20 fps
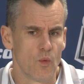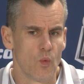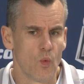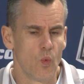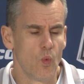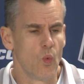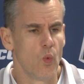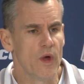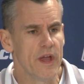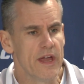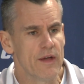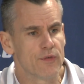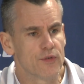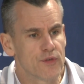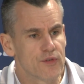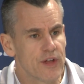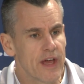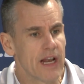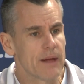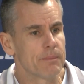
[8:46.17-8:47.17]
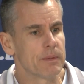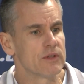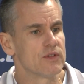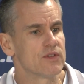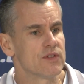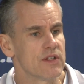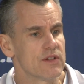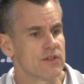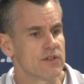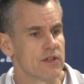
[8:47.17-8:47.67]
we have set up a
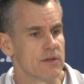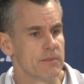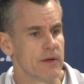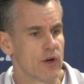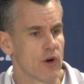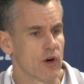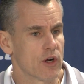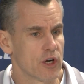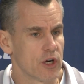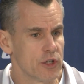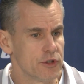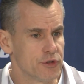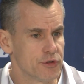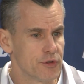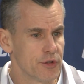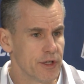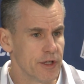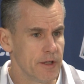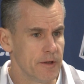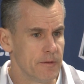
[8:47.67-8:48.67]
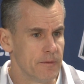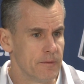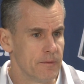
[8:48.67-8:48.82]
system in our country